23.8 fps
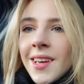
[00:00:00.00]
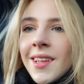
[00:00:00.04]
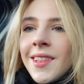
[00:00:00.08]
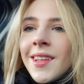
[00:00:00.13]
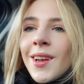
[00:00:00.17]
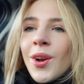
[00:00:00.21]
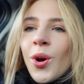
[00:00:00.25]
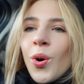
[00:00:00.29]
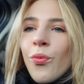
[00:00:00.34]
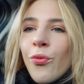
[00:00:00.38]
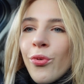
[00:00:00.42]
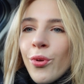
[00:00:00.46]
and then
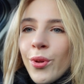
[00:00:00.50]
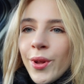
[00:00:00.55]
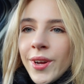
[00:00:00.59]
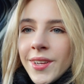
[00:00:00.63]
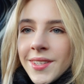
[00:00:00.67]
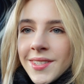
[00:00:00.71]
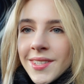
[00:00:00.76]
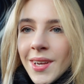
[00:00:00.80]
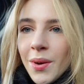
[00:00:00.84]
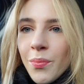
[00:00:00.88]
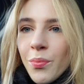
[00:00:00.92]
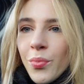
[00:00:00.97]
hopefully
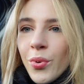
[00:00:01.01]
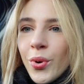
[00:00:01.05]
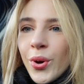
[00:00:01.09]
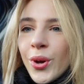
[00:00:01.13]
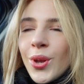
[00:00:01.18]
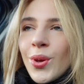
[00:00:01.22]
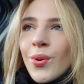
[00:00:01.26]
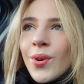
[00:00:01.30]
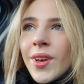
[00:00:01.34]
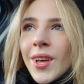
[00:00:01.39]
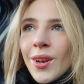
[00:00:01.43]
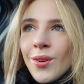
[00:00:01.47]
at some
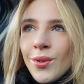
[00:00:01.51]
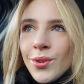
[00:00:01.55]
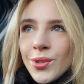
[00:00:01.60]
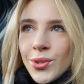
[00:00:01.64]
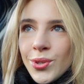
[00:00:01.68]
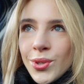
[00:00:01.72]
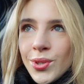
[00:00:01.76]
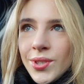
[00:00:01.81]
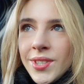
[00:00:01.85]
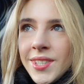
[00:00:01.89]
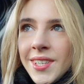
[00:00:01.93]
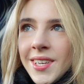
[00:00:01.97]
point you can
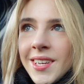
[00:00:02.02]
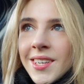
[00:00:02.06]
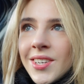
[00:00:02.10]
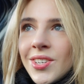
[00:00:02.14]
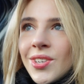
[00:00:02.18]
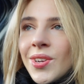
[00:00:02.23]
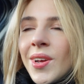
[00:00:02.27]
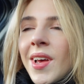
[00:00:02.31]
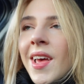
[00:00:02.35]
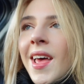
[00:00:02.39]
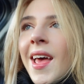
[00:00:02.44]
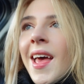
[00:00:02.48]
also see it.